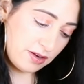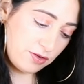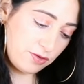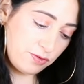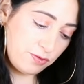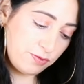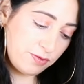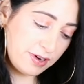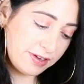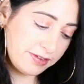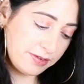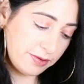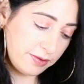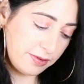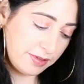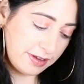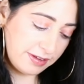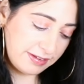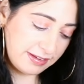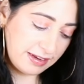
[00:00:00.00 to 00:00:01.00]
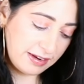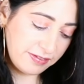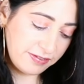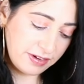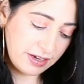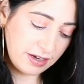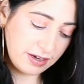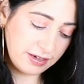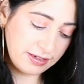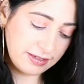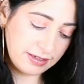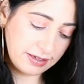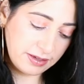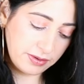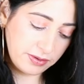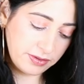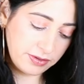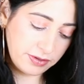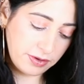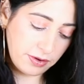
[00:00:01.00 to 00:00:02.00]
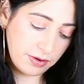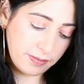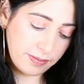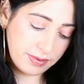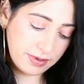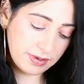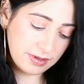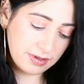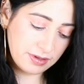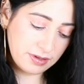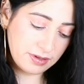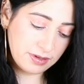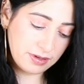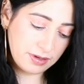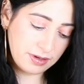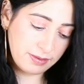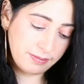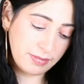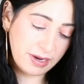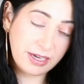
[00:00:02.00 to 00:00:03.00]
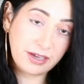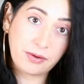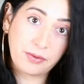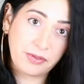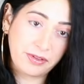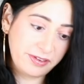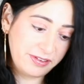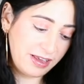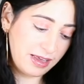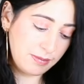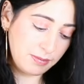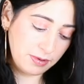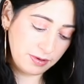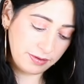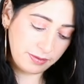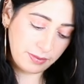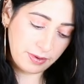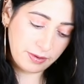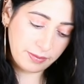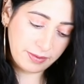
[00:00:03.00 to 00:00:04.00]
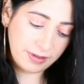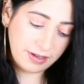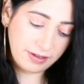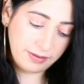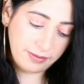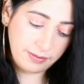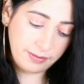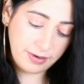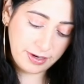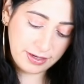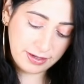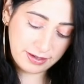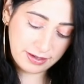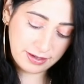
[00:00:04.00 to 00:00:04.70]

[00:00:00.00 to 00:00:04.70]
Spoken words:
drizzle this lovely icing on top. Might go on the table as well, but that's all right.